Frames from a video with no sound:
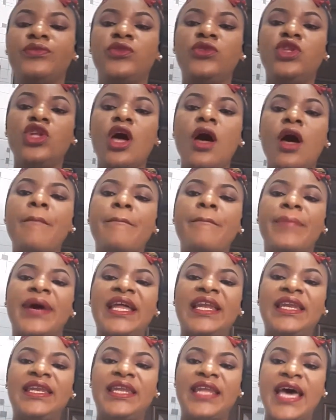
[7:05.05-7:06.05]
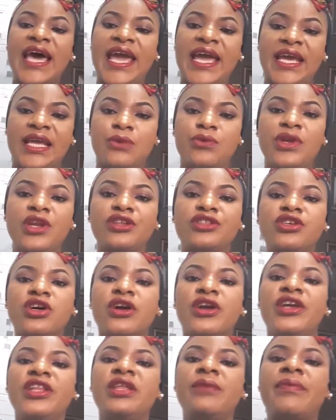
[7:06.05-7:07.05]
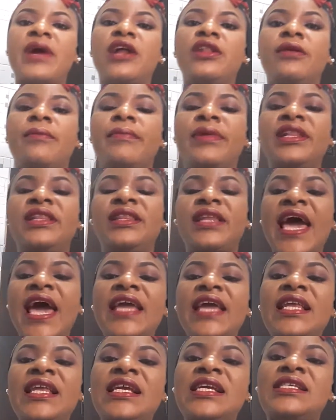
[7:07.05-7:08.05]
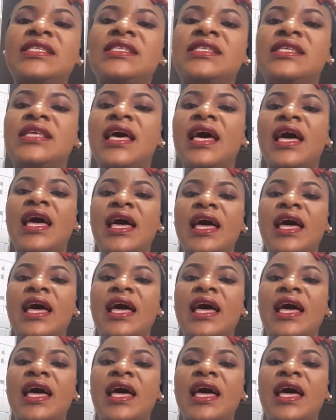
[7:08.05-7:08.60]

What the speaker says: Number 9, when you're talking about number 9 is